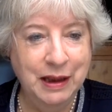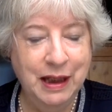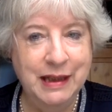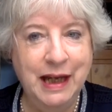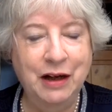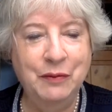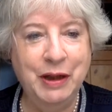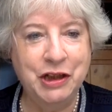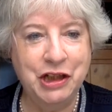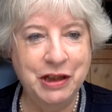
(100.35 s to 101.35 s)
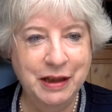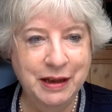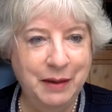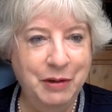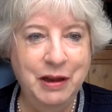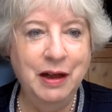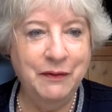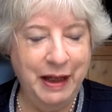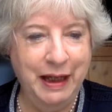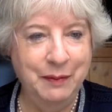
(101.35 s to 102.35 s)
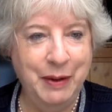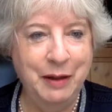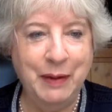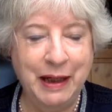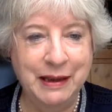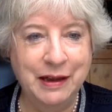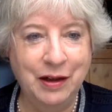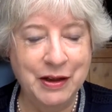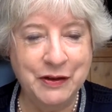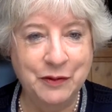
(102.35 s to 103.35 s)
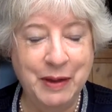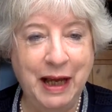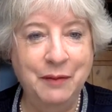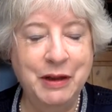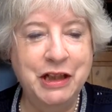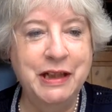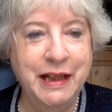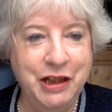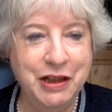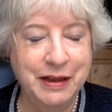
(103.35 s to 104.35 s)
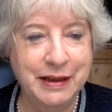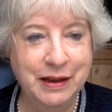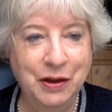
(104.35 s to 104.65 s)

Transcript: and how much they were loving being back in the classroom and how much teachers